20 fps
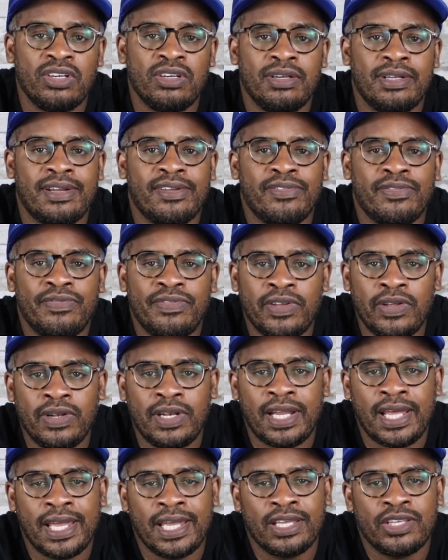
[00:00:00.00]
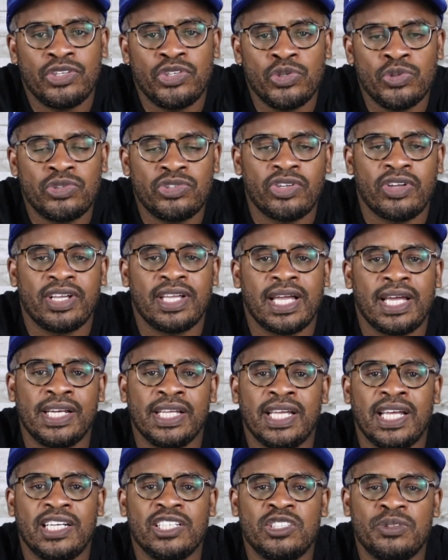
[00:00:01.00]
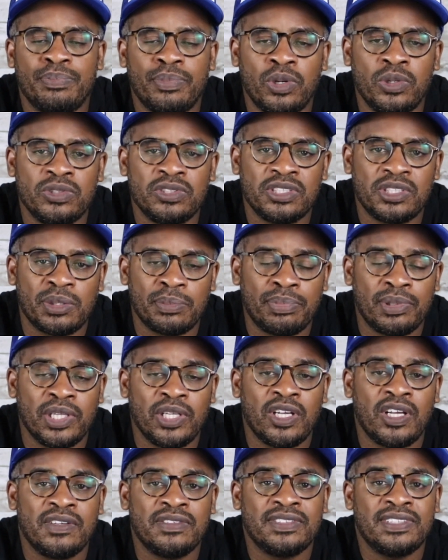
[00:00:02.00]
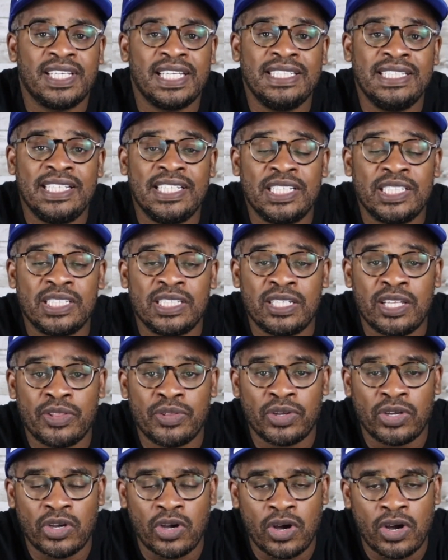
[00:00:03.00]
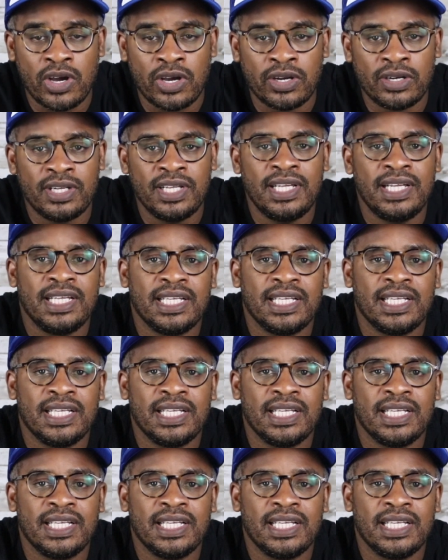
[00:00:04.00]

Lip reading: And I felt like Utah kind of got exposed in the playoffs. They needed another guard.